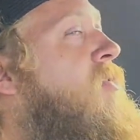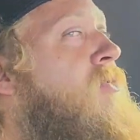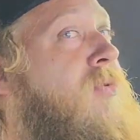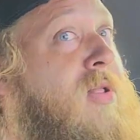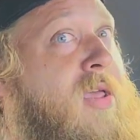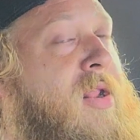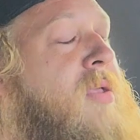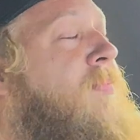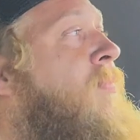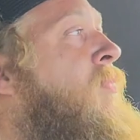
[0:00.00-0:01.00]
to clean
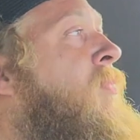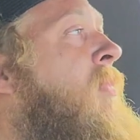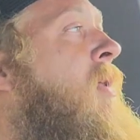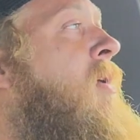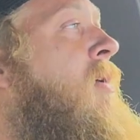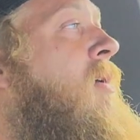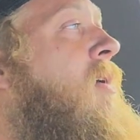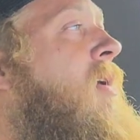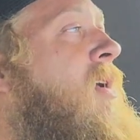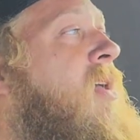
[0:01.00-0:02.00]
it,
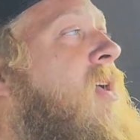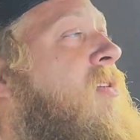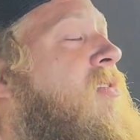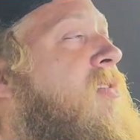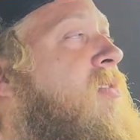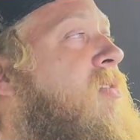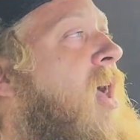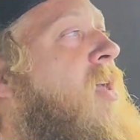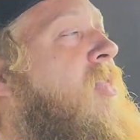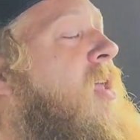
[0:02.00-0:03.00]
and it kind of
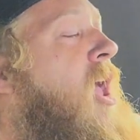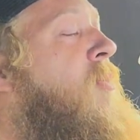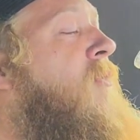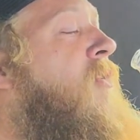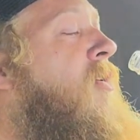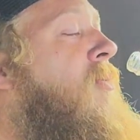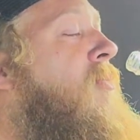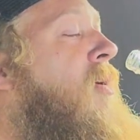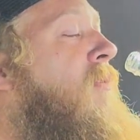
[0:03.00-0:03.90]
sat in the cabinet for